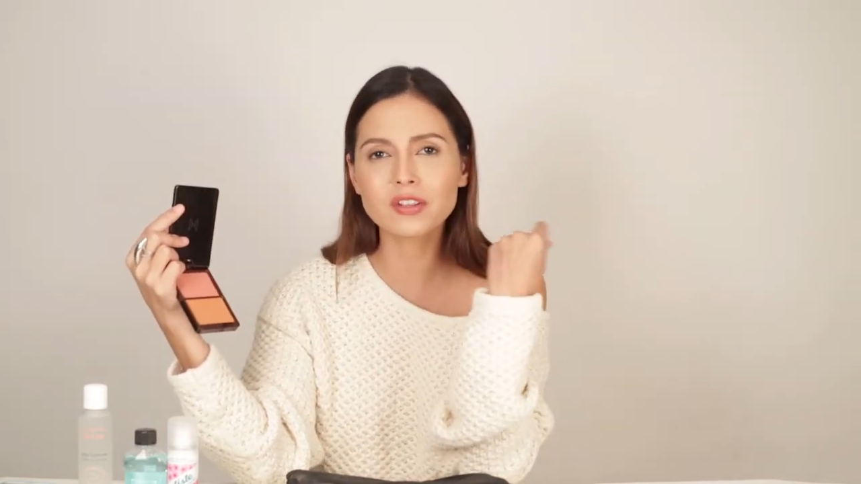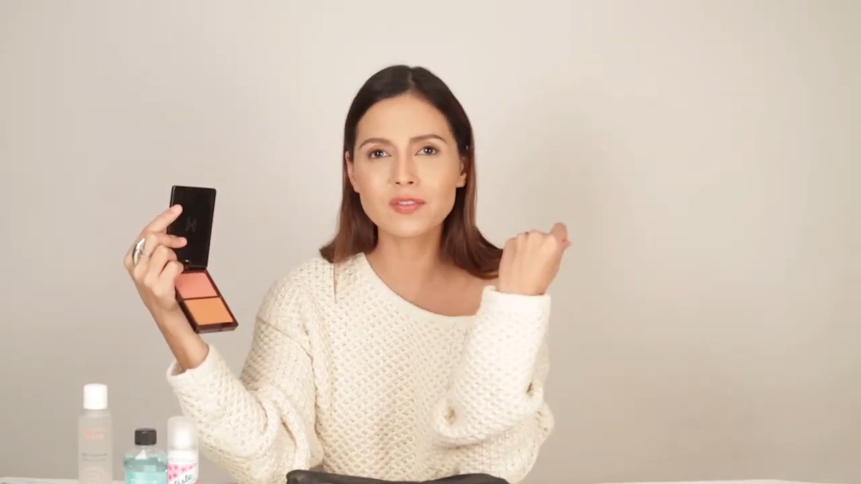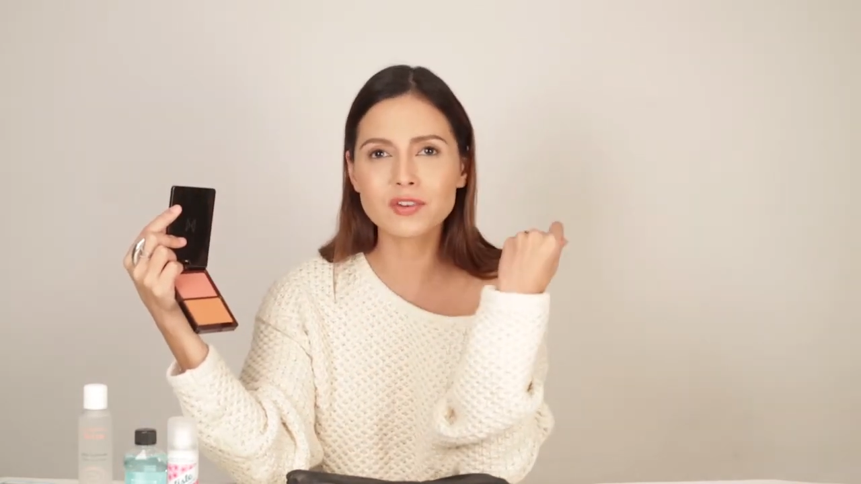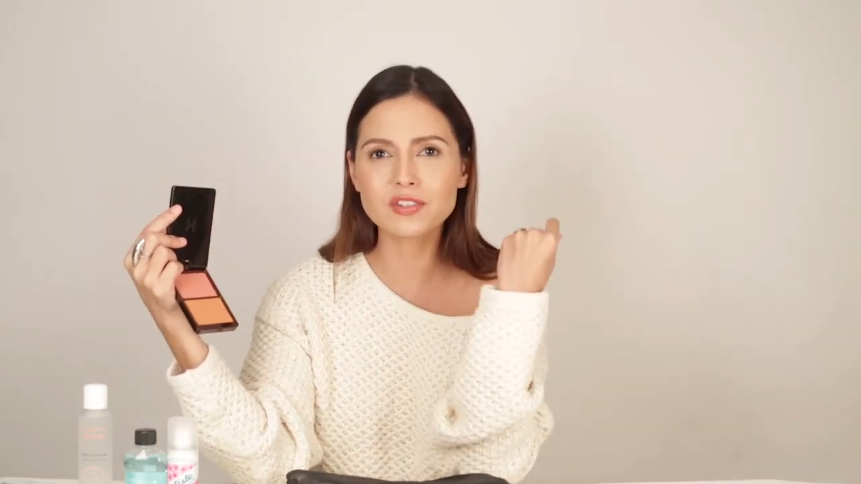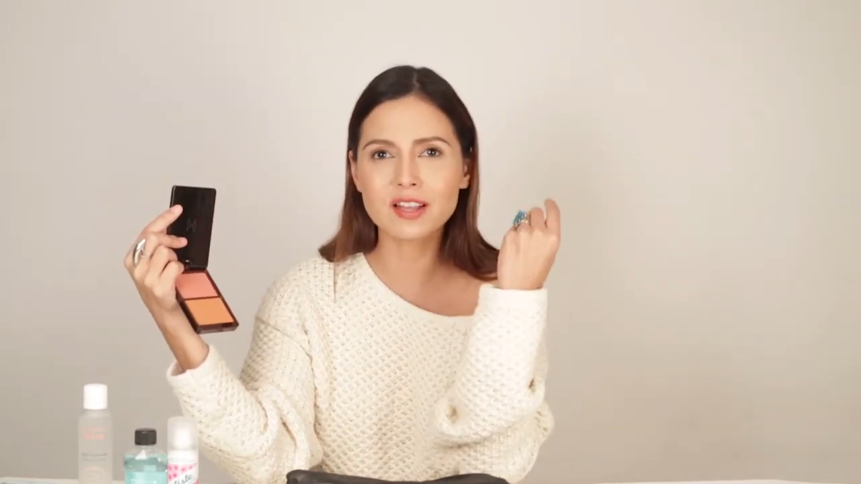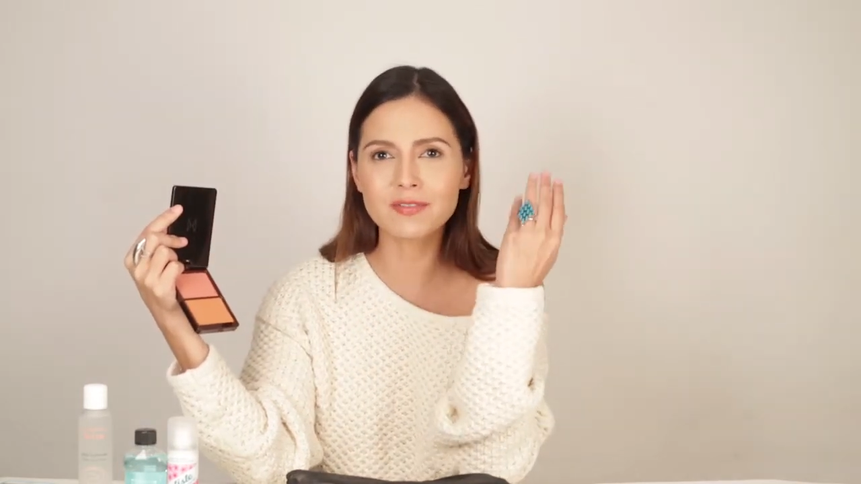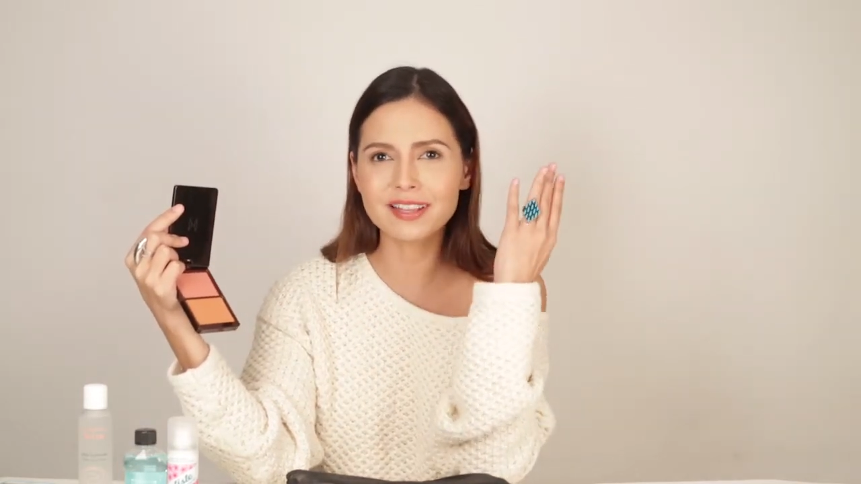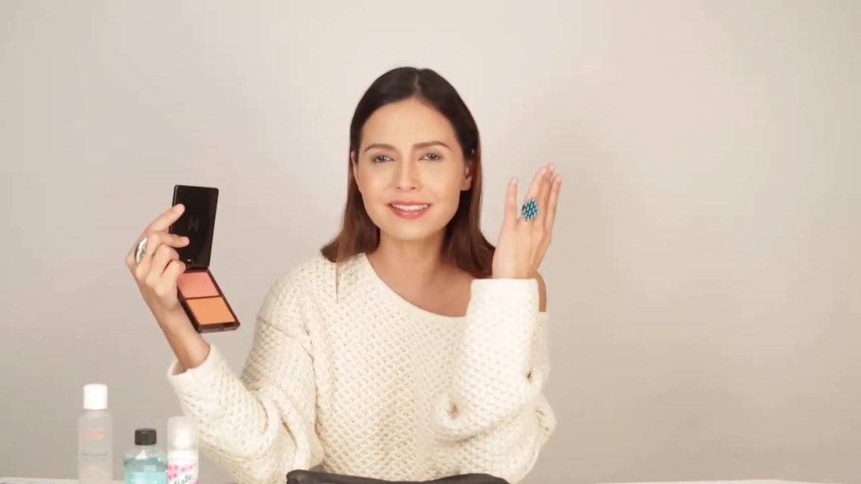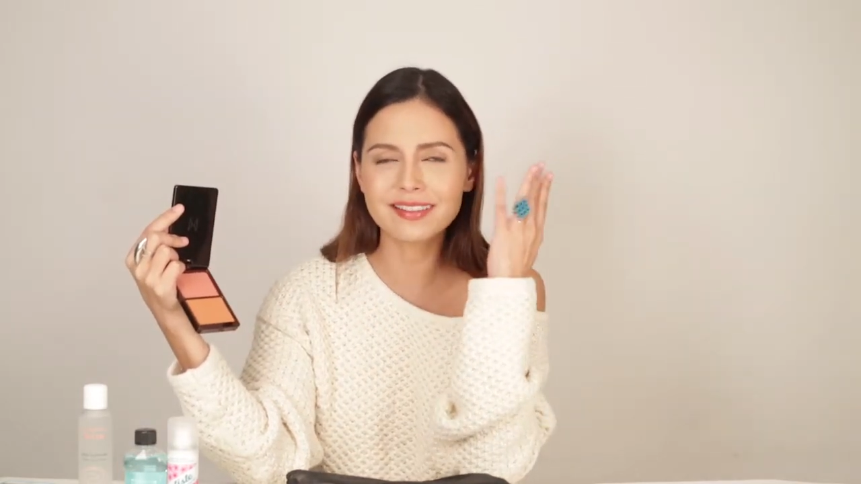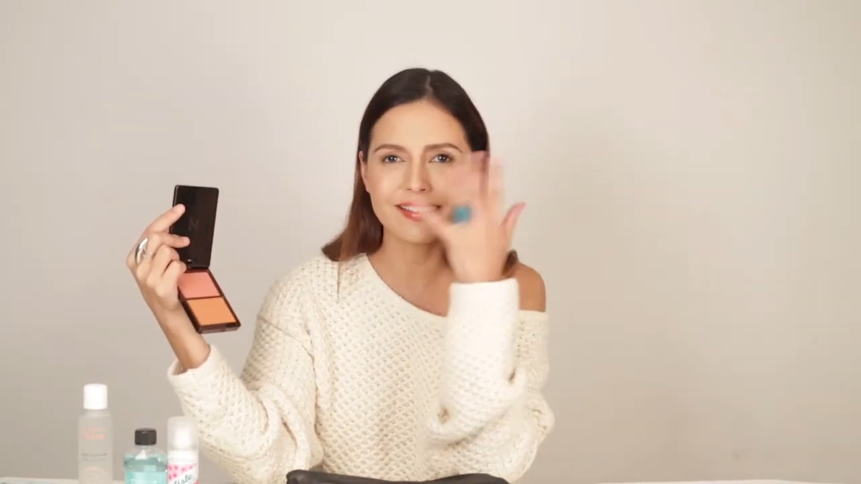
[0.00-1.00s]
give yourself
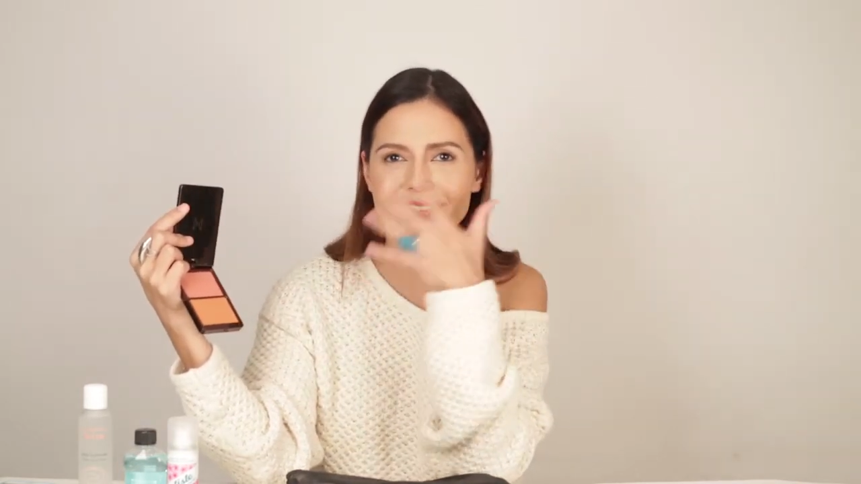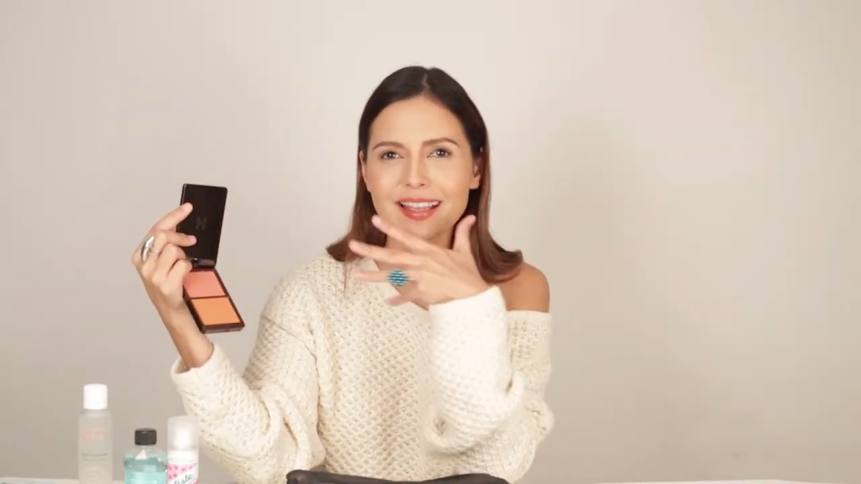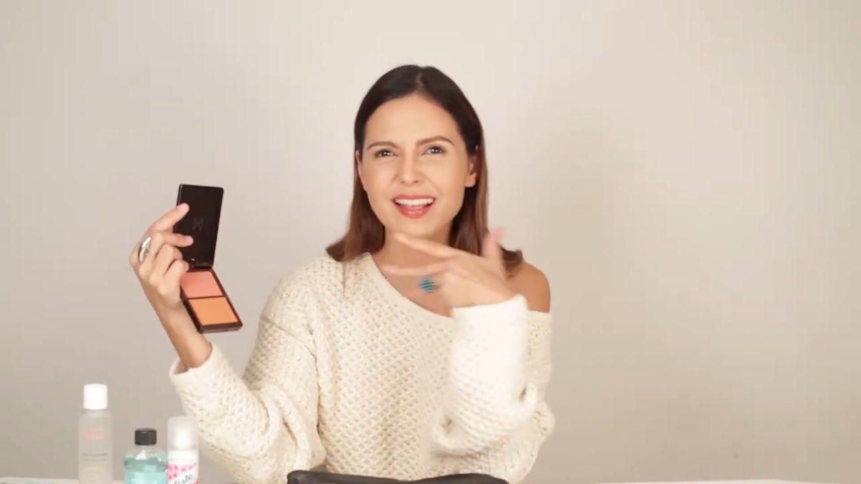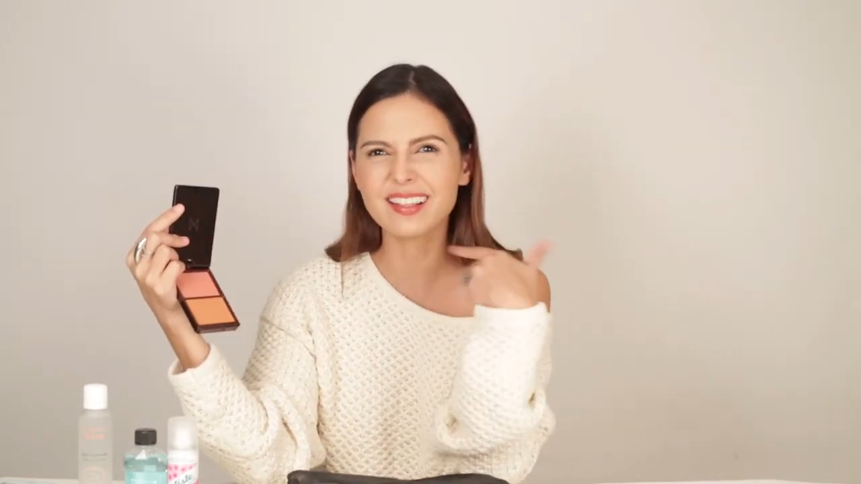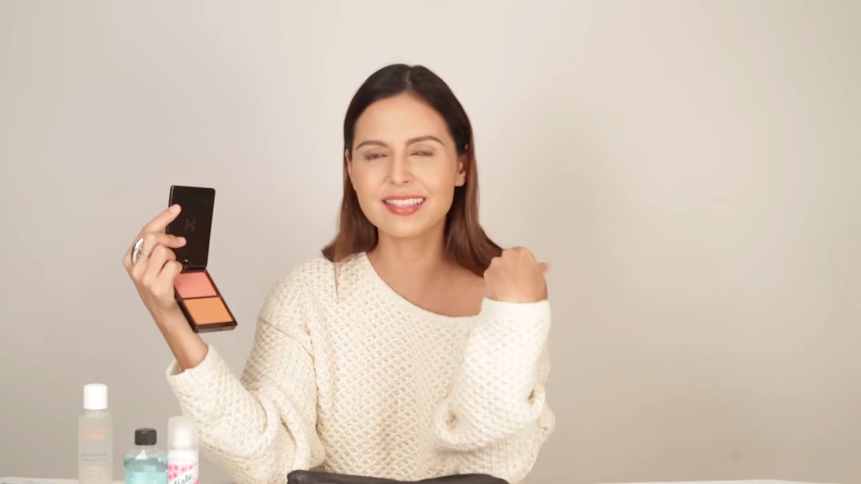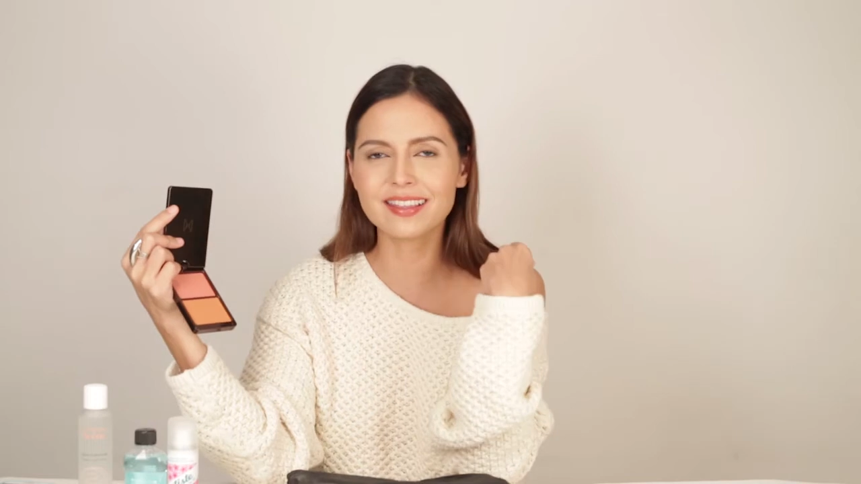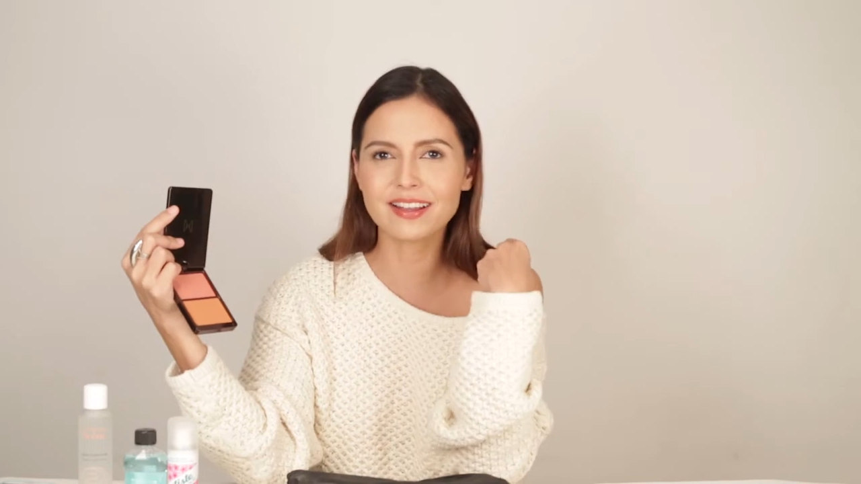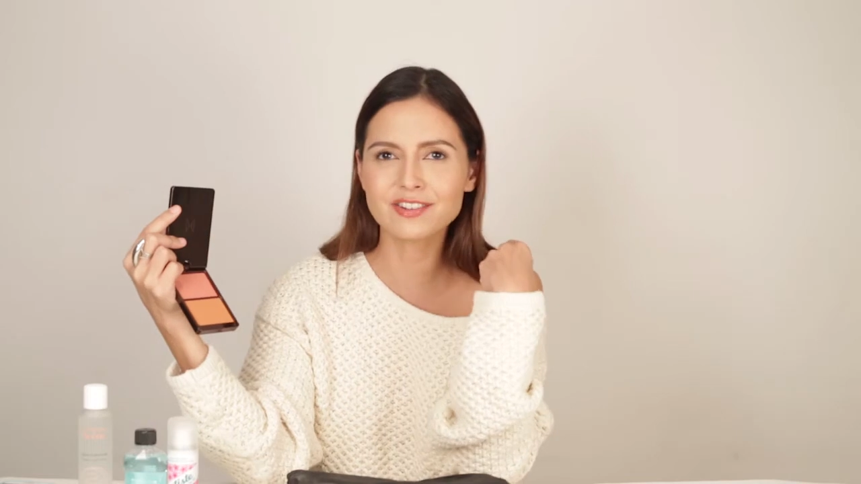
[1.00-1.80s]
like a nice healthy,